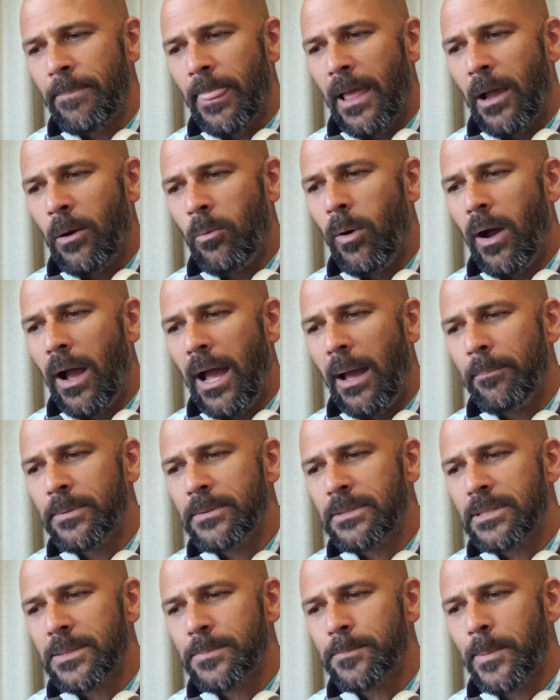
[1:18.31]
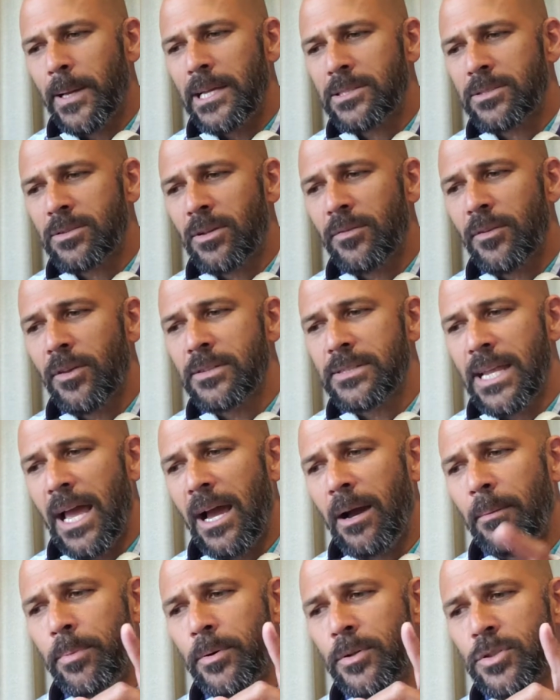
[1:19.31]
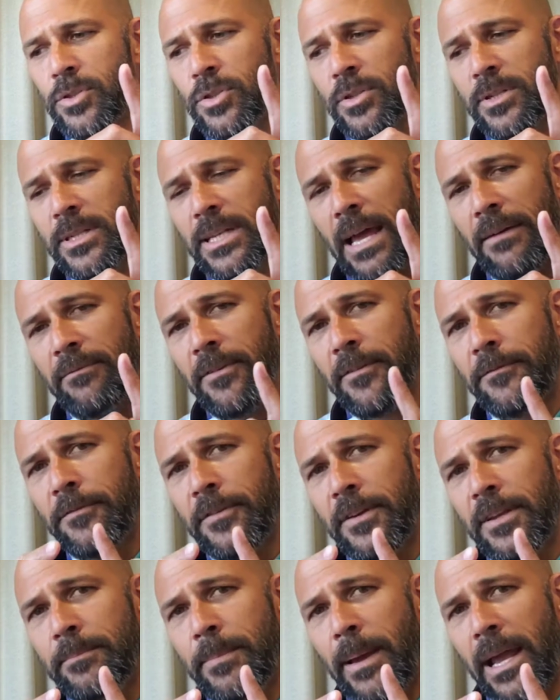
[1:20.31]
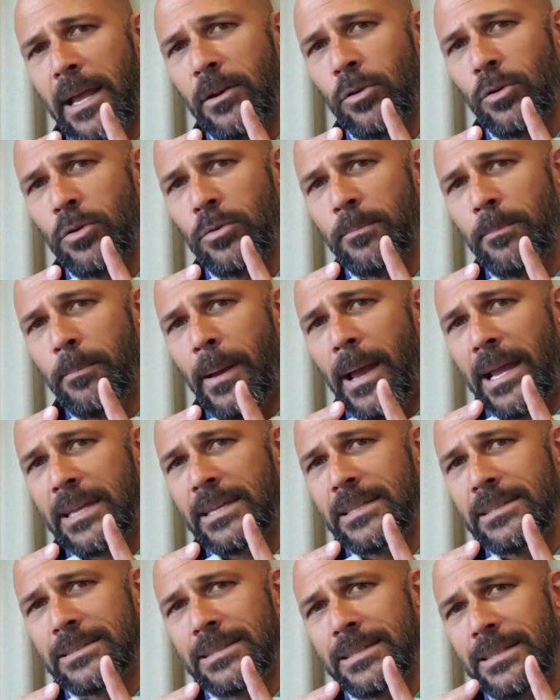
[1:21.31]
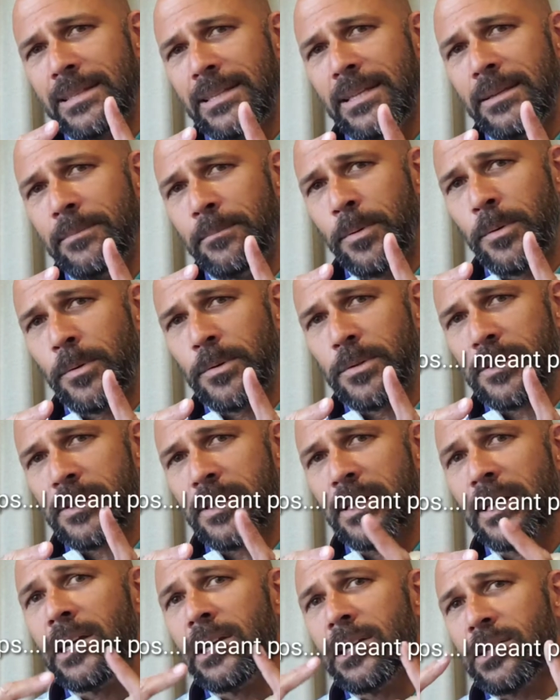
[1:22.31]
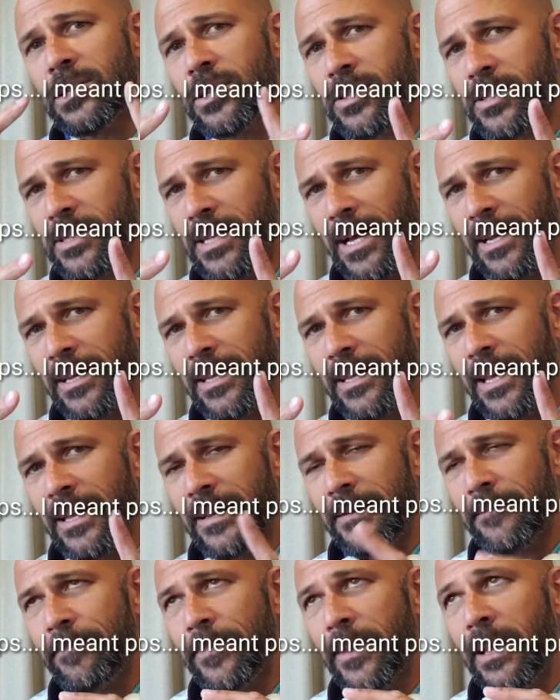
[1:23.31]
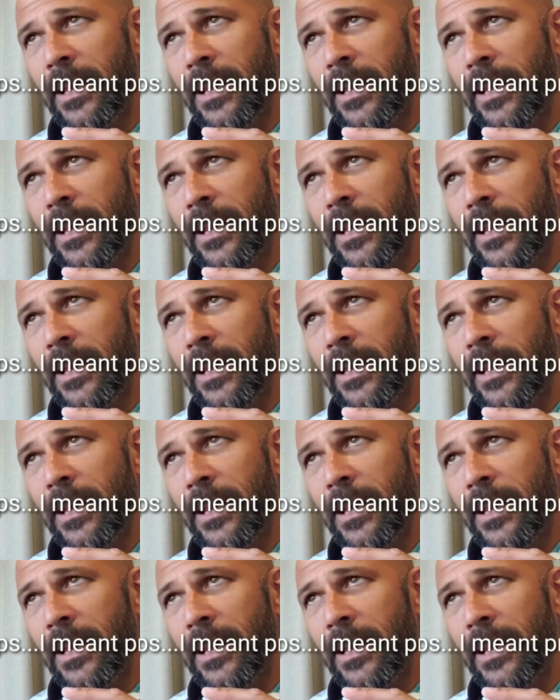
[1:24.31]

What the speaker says: And what happens is, based on those outputs, you can have a feedback loop back into the inputs to start again.